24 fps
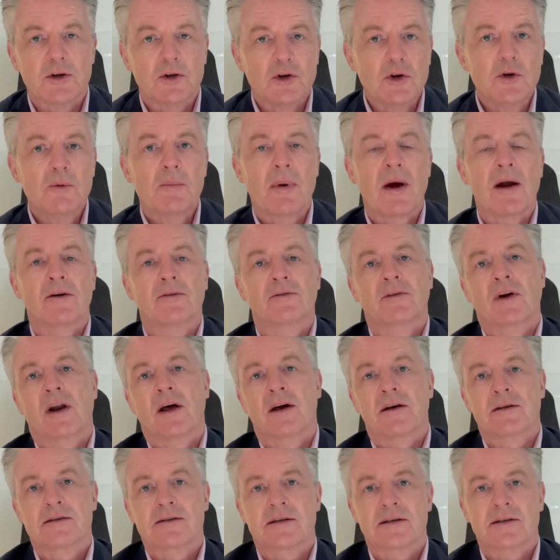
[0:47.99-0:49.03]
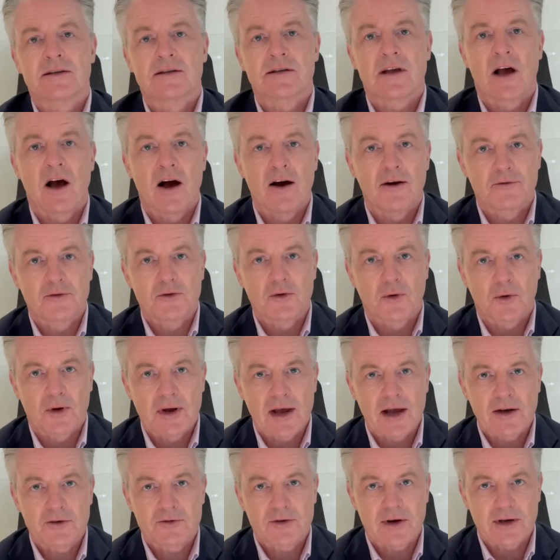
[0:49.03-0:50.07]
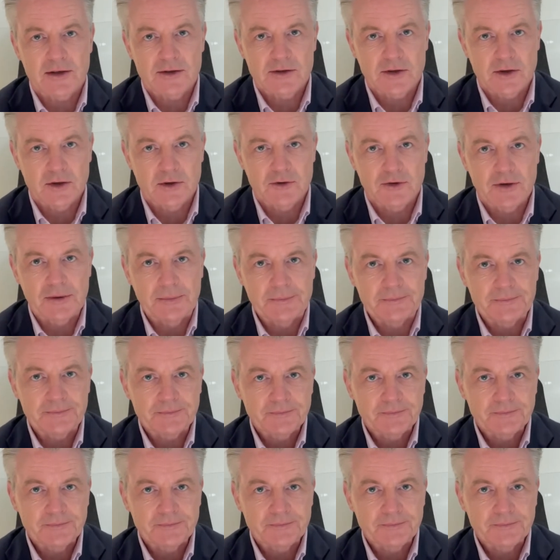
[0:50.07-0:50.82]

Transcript: a new pair of glasses after your cataract surgery.